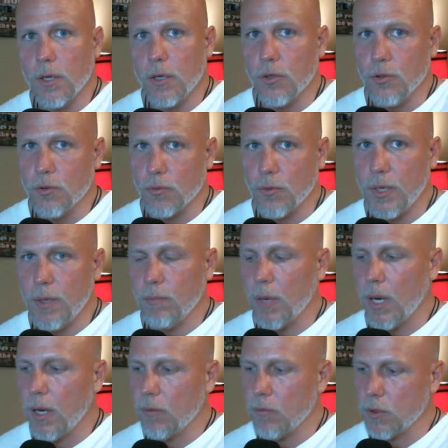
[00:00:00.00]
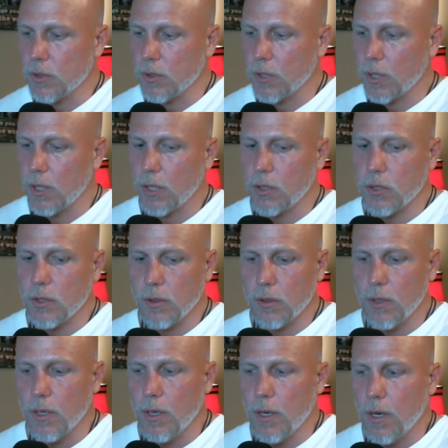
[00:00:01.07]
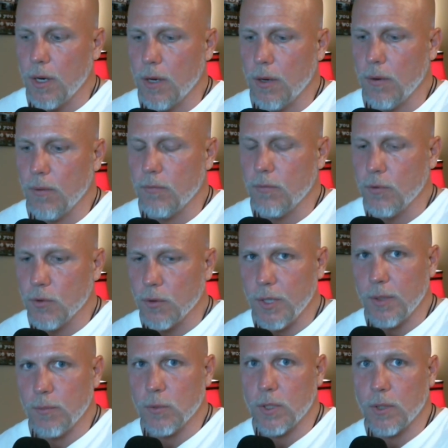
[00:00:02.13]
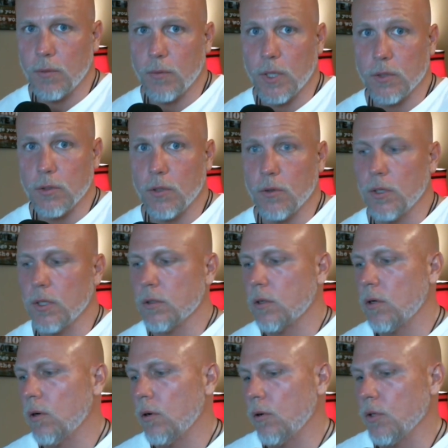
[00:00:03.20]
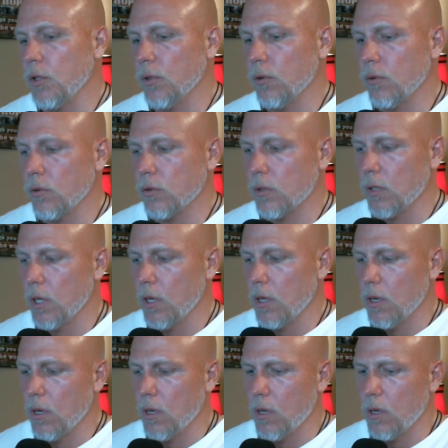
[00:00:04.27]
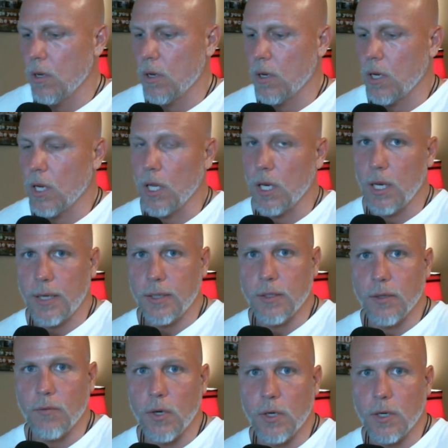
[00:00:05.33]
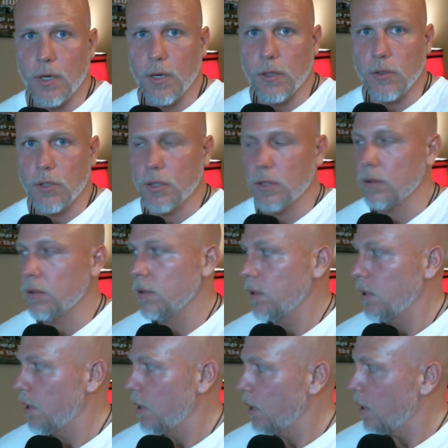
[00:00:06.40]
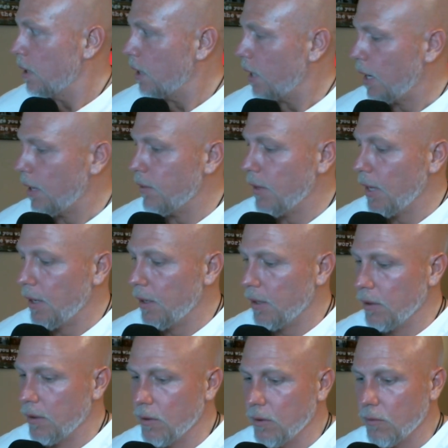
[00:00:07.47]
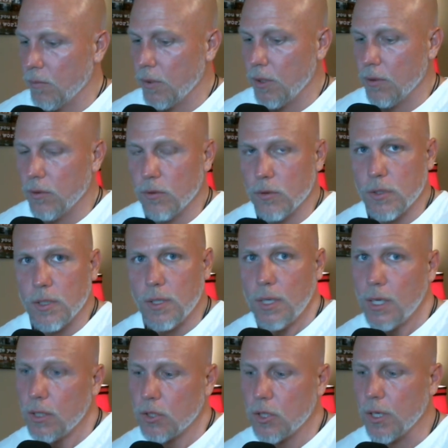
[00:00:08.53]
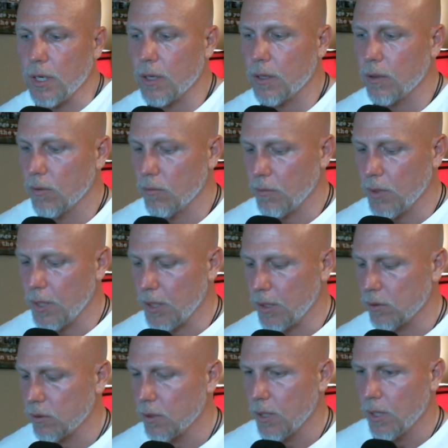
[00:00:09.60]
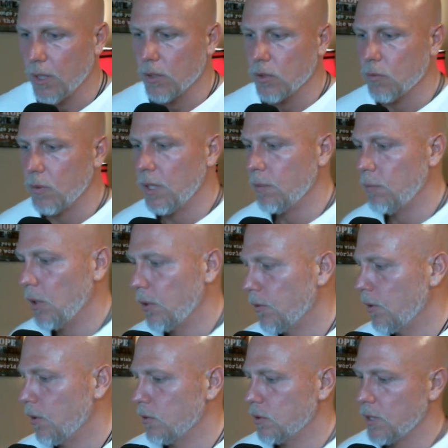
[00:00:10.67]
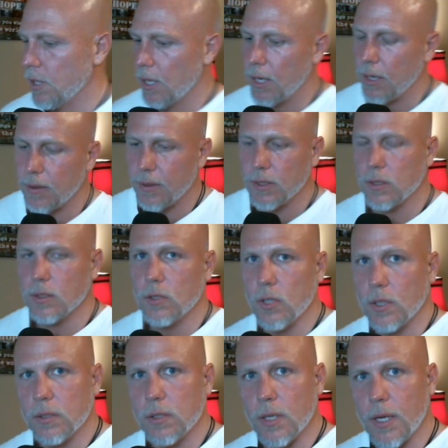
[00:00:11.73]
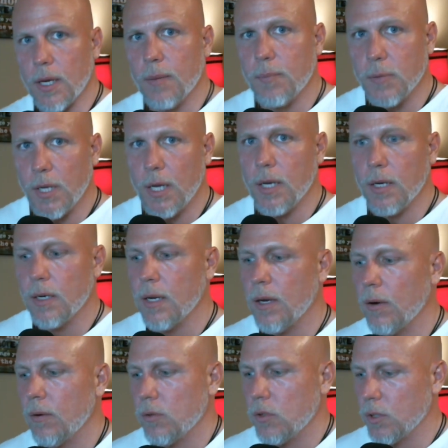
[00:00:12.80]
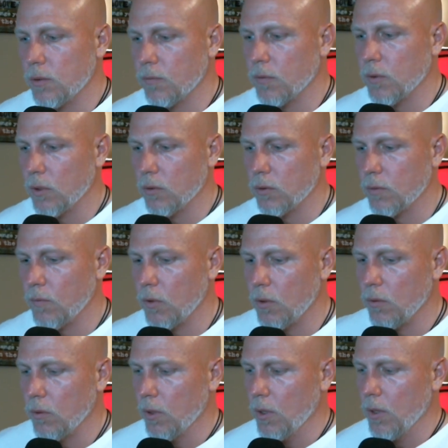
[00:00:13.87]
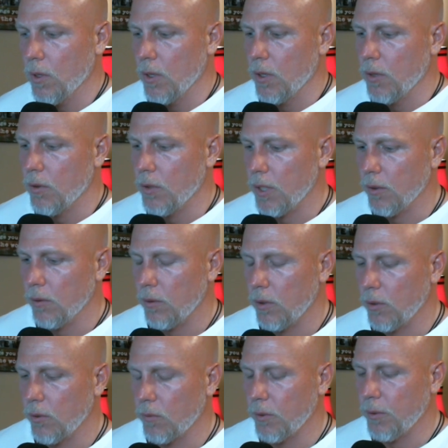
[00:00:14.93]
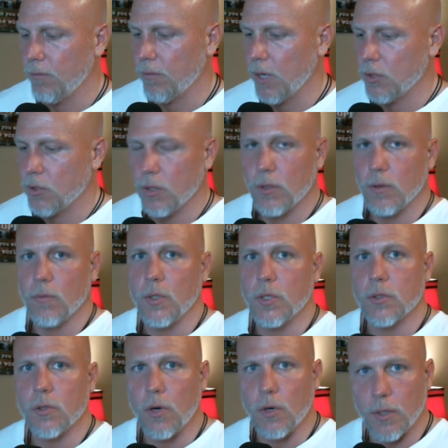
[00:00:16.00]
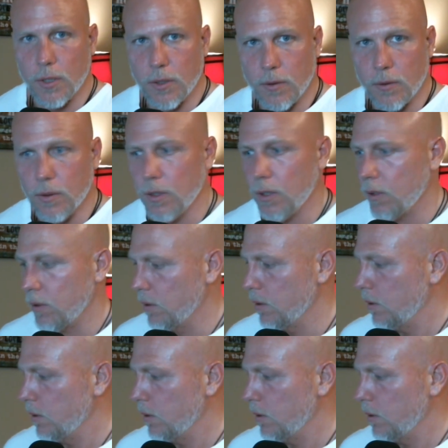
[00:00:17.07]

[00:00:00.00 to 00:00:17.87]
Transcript: DreamBot, which is a collection of dreams, otherwise known as Carl Jung's collective unconscious. And then we use iChing readings. So we did both of those today. This is just an update. Now, just for those of you who need a little refresher, we started the